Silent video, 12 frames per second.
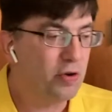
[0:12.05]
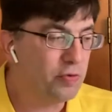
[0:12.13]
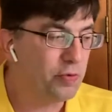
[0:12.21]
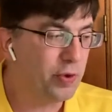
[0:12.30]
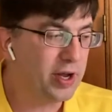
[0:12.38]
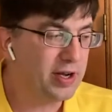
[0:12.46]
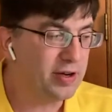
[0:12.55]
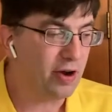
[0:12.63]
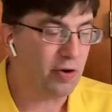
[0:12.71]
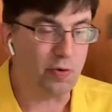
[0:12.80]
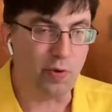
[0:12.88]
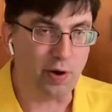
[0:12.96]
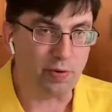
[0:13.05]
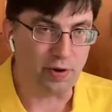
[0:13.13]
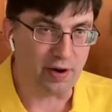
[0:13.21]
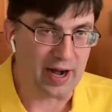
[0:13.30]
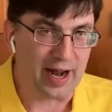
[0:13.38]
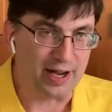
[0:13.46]
we know where
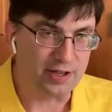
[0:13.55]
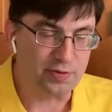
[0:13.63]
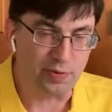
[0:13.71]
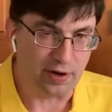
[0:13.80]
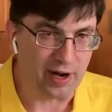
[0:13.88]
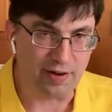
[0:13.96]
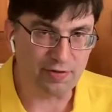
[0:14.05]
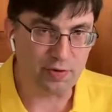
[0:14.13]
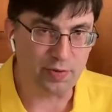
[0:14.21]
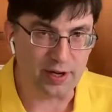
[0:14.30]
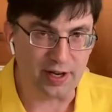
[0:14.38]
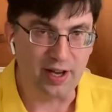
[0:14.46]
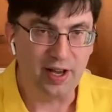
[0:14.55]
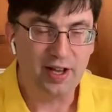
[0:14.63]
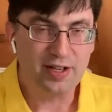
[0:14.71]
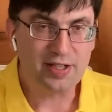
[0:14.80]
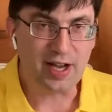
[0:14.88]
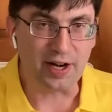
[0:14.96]
we're at, where everybody
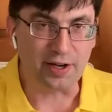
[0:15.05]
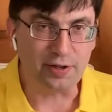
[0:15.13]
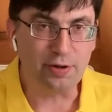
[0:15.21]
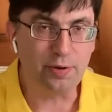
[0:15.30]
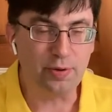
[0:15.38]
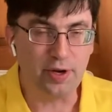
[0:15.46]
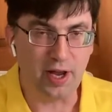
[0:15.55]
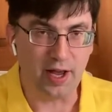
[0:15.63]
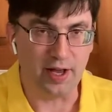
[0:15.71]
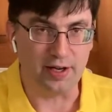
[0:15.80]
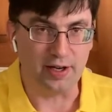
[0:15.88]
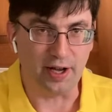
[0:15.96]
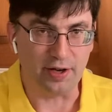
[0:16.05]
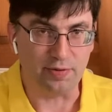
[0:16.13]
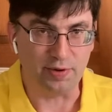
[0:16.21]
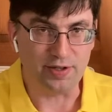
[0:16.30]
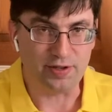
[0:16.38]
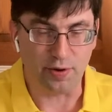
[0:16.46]
is kind of clued in on
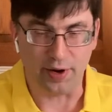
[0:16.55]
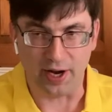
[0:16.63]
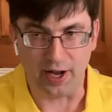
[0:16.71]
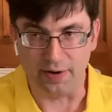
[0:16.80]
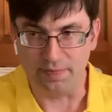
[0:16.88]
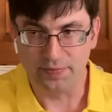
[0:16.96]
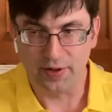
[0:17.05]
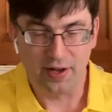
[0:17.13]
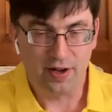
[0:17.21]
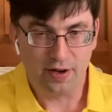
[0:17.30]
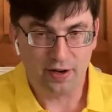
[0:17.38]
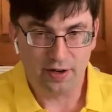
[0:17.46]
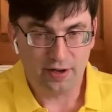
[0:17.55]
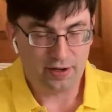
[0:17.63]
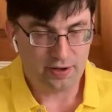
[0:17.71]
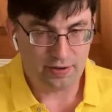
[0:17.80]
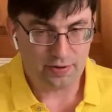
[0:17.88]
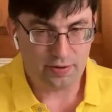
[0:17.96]
what's going on
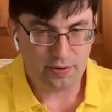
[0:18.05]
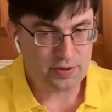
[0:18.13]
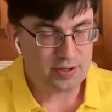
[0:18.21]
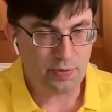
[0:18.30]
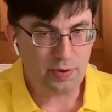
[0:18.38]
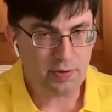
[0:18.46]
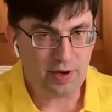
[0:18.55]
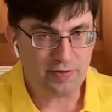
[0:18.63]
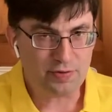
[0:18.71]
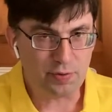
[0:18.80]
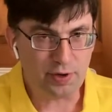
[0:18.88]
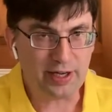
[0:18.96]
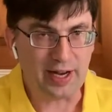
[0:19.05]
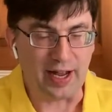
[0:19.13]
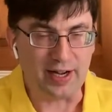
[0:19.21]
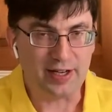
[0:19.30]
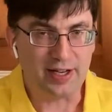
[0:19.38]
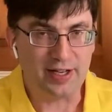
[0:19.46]
something we have to work at.
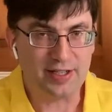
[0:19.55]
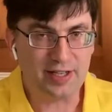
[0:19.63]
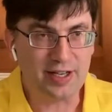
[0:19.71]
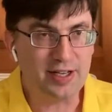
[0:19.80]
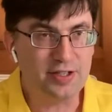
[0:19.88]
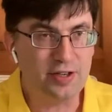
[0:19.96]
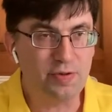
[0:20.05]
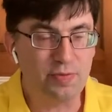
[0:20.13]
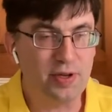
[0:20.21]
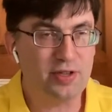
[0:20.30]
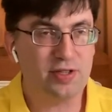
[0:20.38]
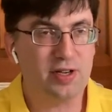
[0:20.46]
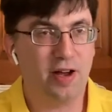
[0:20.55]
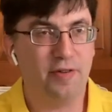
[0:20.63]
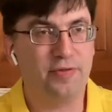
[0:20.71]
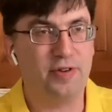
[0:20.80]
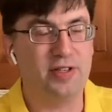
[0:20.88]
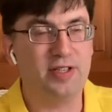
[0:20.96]
It's easy to miss
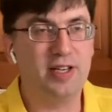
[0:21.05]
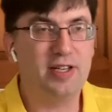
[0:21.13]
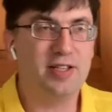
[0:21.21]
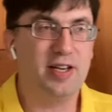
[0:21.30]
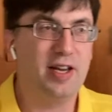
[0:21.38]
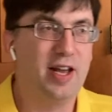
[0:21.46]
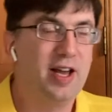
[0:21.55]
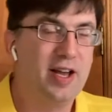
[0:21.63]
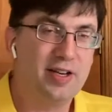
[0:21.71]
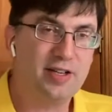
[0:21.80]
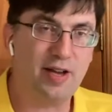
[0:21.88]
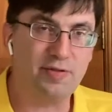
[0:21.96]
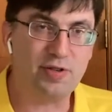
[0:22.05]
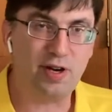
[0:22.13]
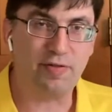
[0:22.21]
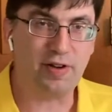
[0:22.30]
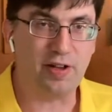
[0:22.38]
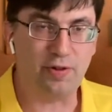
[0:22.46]
stuff. It's easy to have
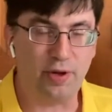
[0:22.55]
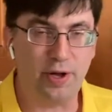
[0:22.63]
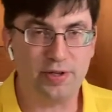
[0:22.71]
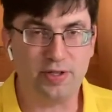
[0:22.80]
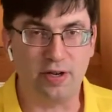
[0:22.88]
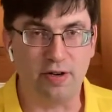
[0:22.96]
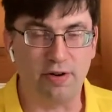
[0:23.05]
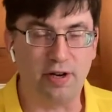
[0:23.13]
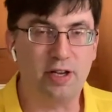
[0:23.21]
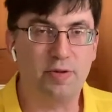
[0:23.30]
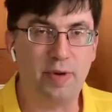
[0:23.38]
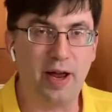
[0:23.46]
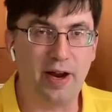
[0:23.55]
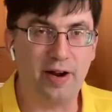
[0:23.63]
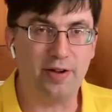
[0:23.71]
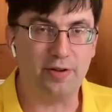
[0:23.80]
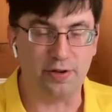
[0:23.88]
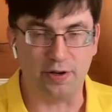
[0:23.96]
stuff get lost in your
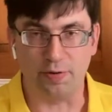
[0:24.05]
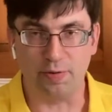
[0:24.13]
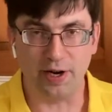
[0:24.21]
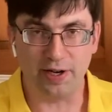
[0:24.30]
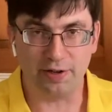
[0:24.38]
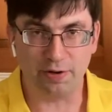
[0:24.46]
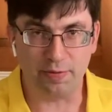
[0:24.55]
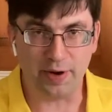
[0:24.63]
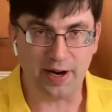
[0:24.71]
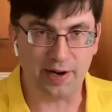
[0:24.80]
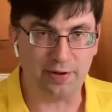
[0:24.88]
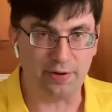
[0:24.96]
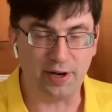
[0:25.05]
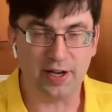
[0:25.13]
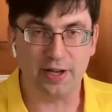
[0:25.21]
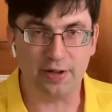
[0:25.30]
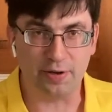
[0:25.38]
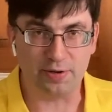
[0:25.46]
email or your regular mail or
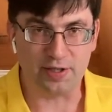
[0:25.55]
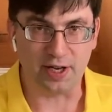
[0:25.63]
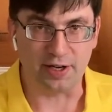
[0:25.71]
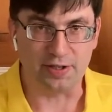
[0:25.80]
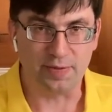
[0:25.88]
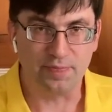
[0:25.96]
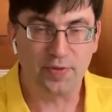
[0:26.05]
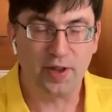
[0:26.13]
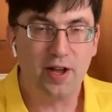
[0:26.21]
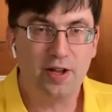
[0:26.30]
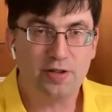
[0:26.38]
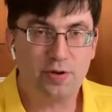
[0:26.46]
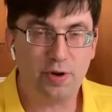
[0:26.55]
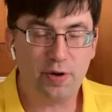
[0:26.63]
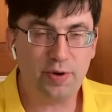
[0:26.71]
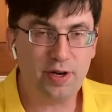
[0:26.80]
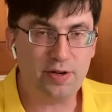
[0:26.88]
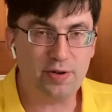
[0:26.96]
any of those things. So what I
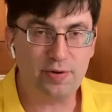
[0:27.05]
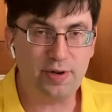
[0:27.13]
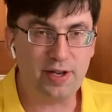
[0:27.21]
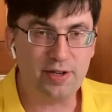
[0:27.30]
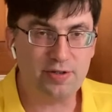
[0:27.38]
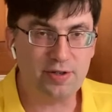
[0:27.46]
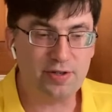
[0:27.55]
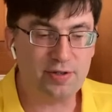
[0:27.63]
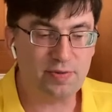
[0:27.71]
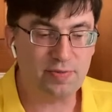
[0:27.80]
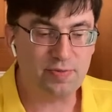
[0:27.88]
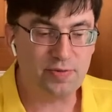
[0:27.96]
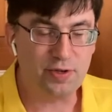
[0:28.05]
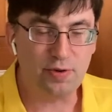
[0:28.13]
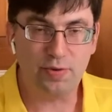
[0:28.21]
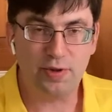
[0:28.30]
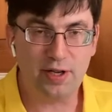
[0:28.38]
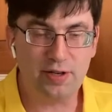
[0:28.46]
want to do is just
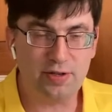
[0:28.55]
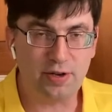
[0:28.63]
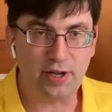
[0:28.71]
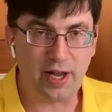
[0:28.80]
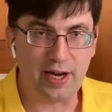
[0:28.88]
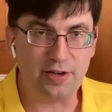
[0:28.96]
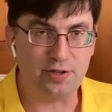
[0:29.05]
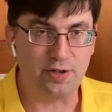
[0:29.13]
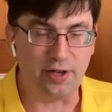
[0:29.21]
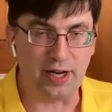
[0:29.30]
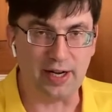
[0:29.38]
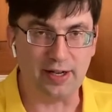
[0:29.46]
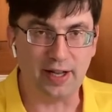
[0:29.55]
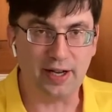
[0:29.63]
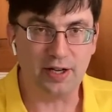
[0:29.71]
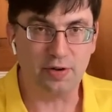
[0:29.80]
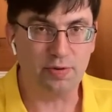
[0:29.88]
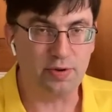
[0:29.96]
do these occasionally and let
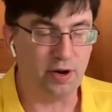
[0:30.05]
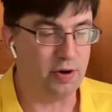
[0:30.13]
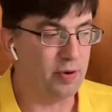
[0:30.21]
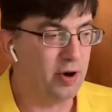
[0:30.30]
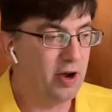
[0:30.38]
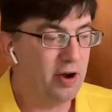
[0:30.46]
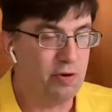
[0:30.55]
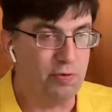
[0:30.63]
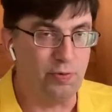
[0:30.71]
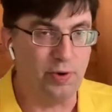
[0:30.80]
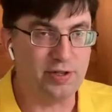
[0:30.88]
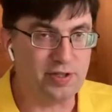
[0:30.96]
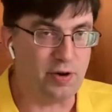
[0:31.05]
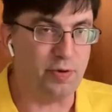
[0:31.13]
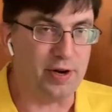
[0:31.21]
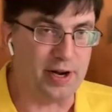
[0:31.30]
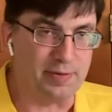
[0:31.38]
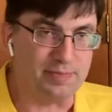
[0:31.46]
you know what's
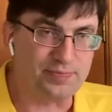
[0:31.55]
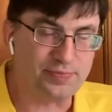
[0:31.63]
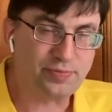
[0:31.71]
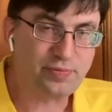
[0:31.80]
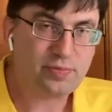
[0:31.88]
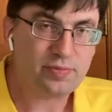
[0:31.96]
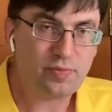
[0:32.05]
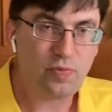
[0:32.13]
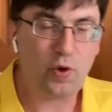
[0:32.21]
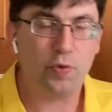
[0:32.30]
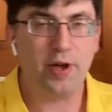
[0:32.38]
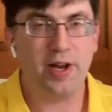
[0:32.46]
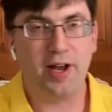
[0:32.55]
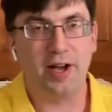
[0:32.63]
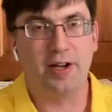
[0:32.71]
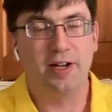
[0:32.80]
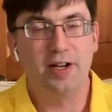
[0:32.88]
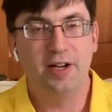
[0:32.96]
going on. We had
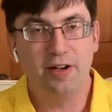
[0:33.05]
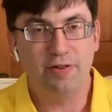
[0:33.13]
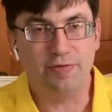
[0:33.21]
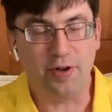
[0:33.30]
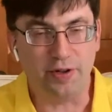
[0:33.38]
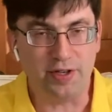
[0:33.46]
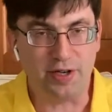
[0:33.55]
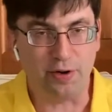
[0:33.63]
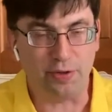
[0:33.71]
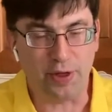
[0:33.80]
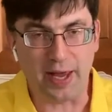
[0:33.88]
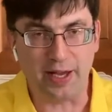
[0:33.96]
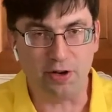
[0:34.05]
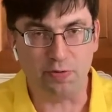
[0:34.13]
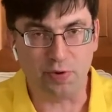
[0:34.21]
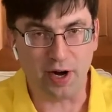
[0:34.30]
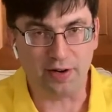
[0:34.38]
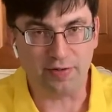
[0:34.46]
a volunteer thank you
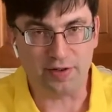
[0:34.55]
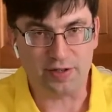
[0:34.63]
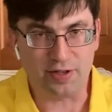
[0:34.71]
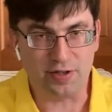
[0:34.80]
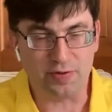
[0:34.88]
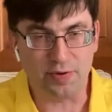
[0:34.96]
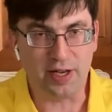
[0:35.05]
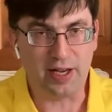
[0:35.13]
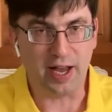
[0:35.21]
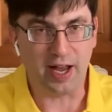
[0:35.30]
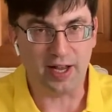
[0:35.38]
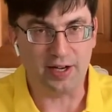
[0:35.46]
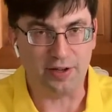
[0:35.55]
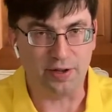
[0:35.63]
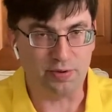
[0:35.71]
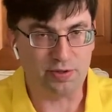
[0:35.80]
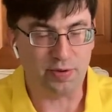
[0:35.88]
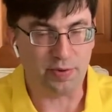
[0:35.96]
breakfast this weekend, and there
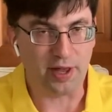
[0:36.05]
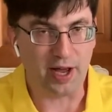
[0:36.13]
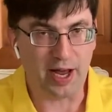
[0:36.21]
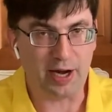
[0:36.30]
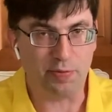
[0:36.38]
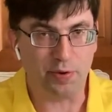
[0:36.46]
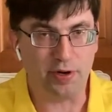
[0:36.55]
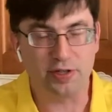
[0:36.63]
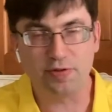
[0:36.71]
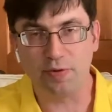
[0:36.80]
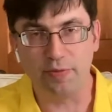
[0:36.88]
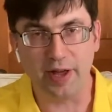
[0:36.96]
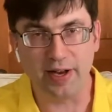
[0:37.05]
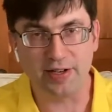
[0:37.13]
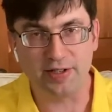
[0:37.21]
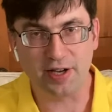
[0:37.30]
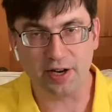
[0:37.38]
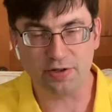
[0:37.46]
were some of the high points from that
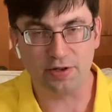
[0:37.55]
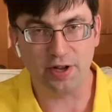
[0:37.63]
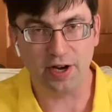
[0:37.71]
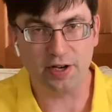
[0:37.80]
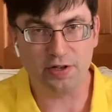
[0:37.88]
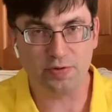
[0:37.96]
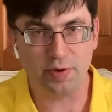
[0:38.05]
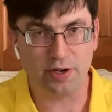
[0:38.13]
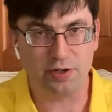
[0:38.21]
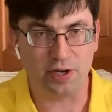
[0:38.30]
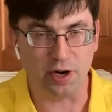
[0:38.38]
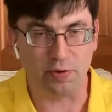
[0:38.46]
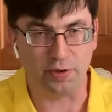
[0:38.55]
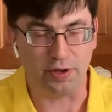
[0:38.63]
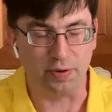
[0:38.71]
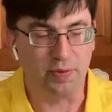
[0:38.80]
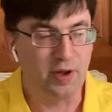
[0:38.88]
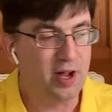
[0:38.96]
discussion that I just want to share with you.